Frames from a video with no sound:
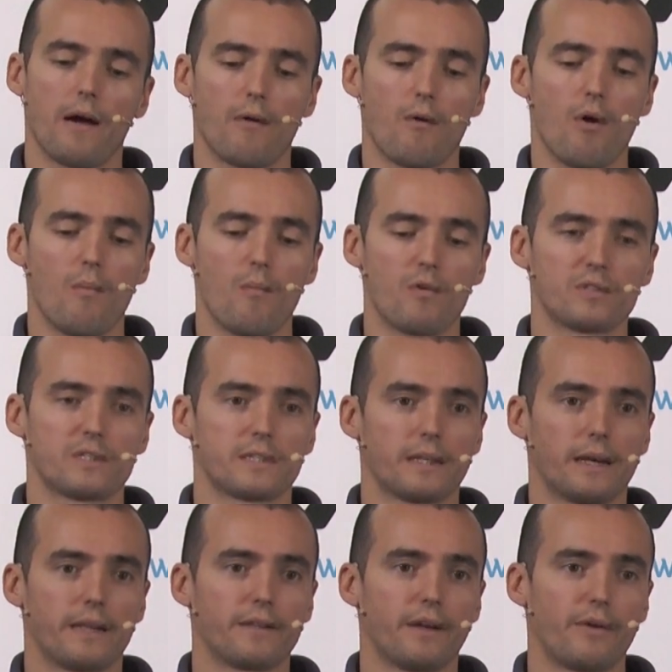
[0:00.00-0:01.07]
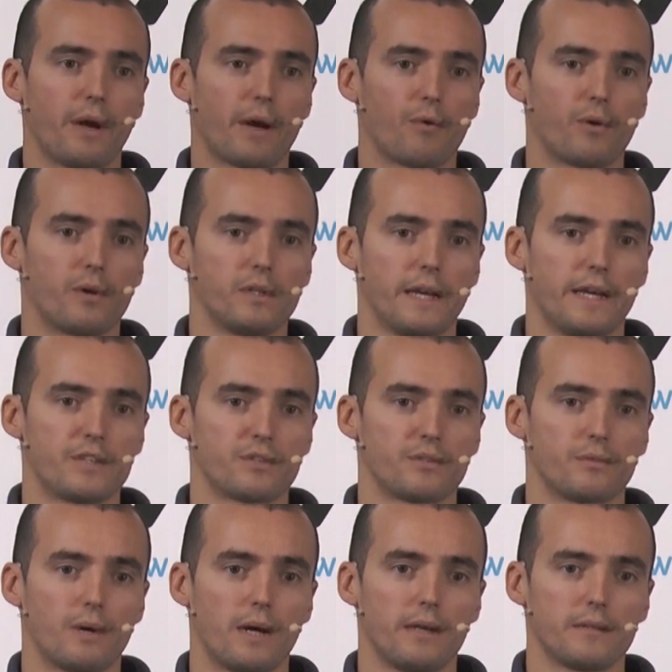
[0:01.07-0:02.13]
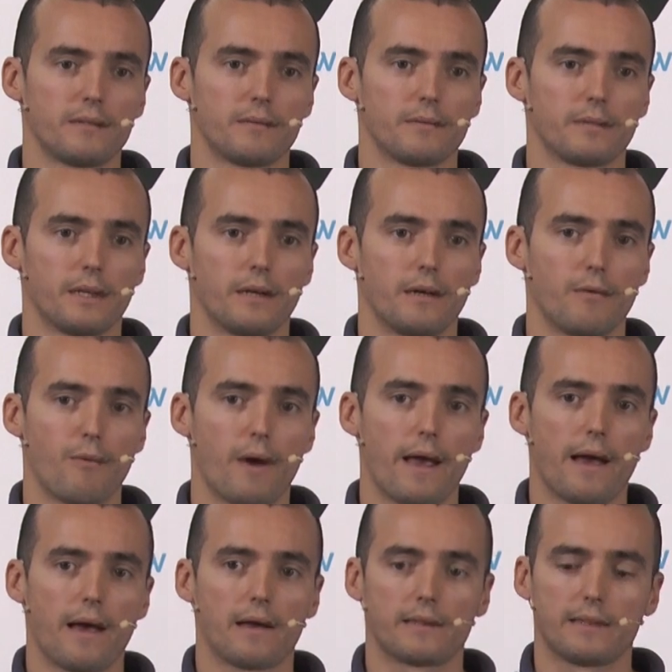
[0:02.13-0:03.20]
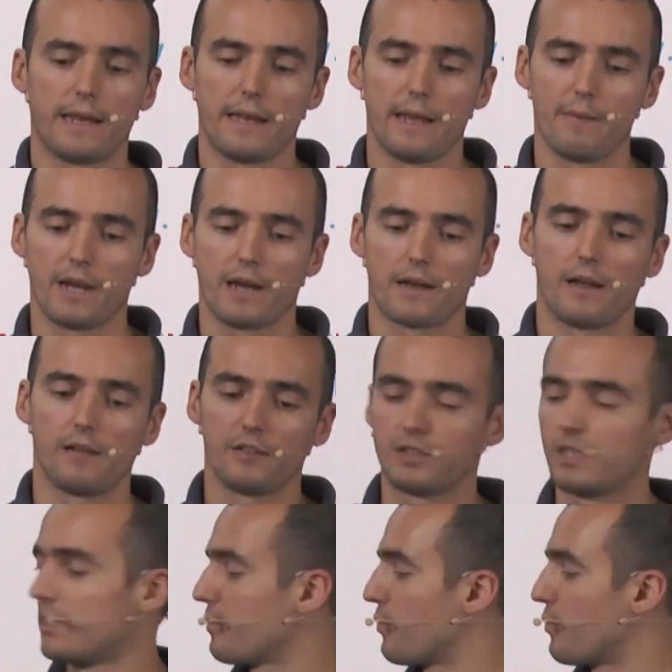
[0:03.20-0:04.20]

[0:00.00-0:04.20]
almost a direct correlation, right? Where dynamic analysis